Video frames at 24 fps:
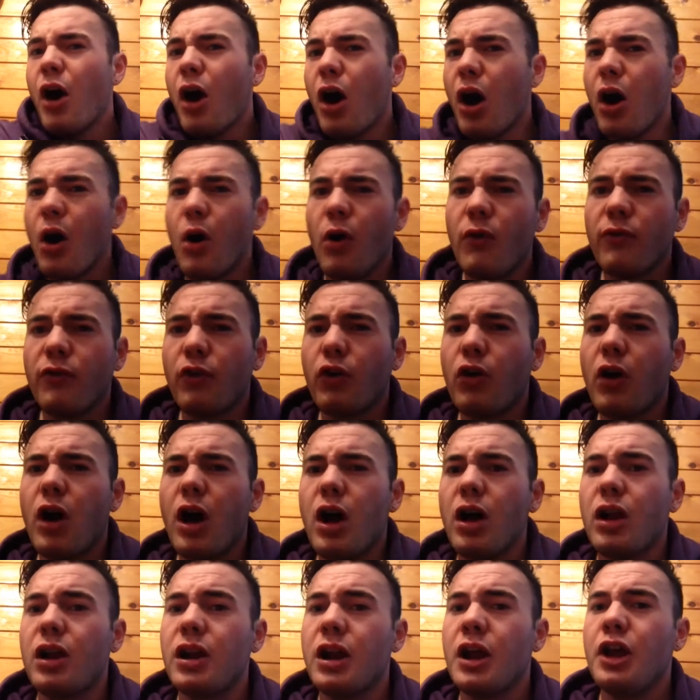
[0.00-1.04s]

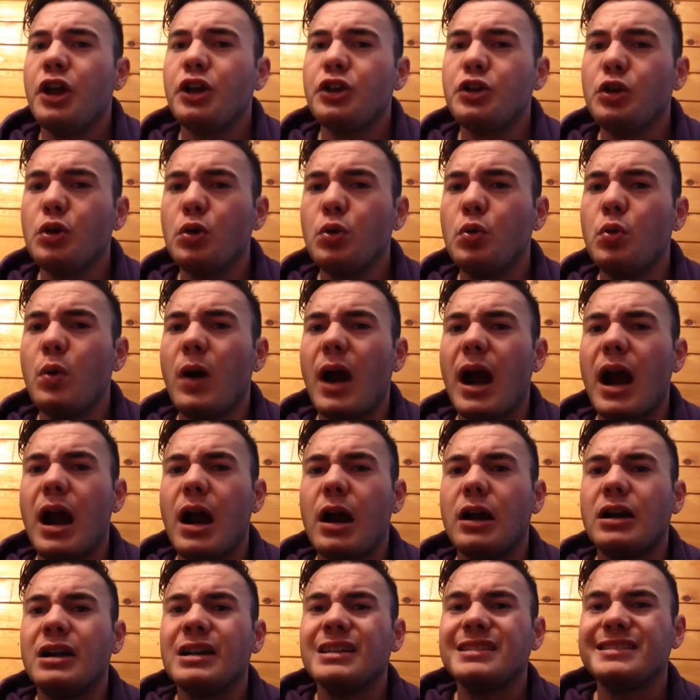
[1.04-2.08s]
Overall, you
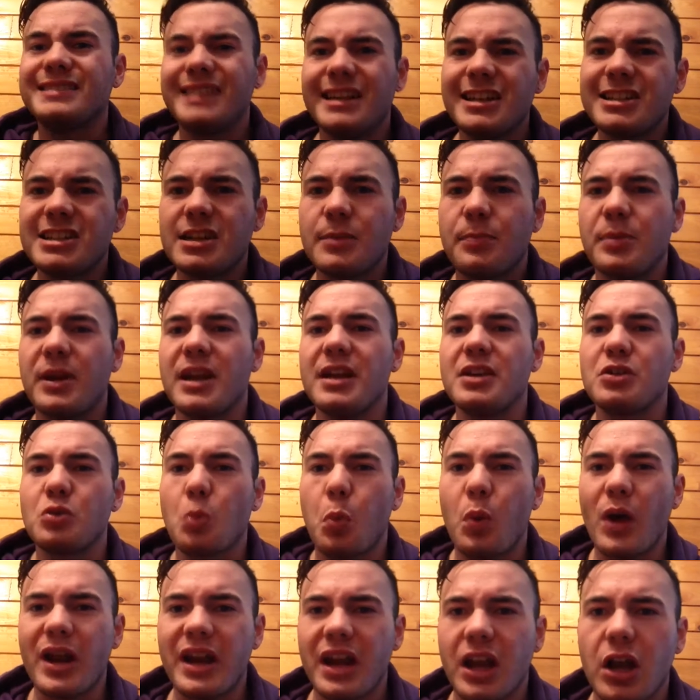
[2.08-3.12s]
are
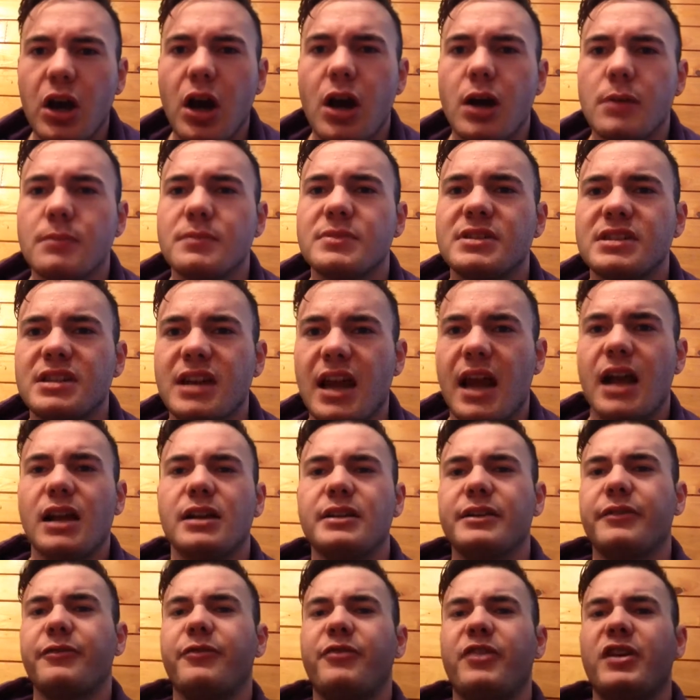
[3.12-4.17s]
disciplined when it comes to
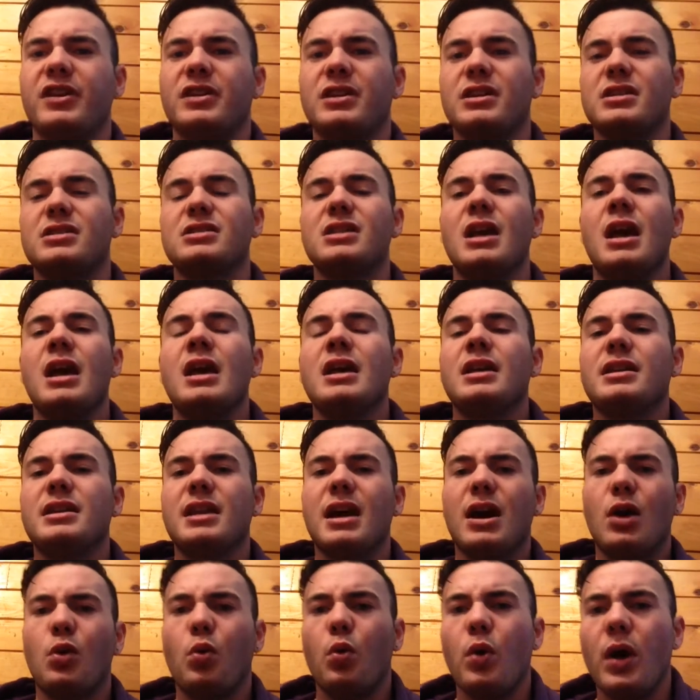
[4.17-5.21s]
health and fitness.
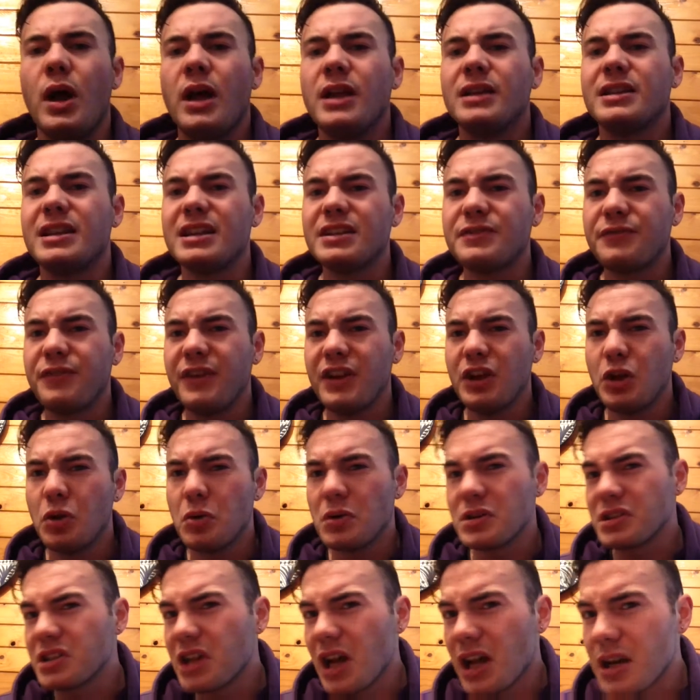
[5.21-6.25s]
Now, this
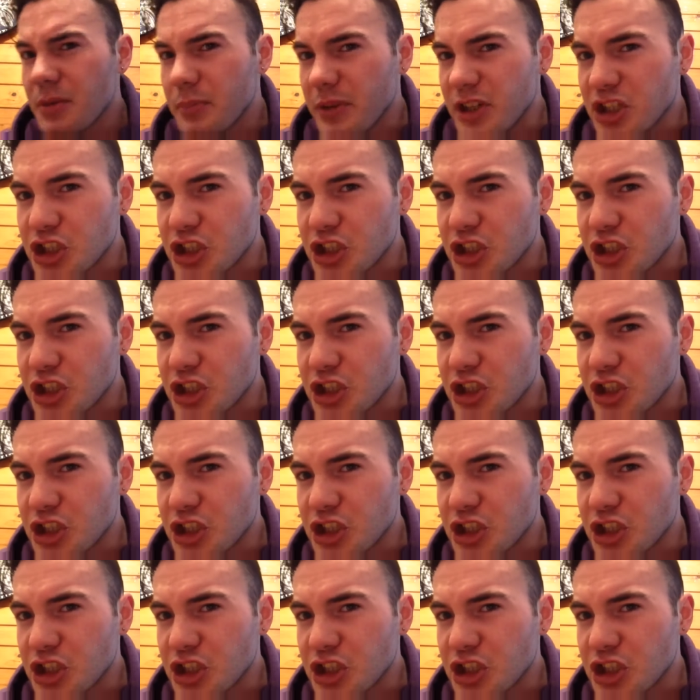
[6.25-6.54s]
video is going to be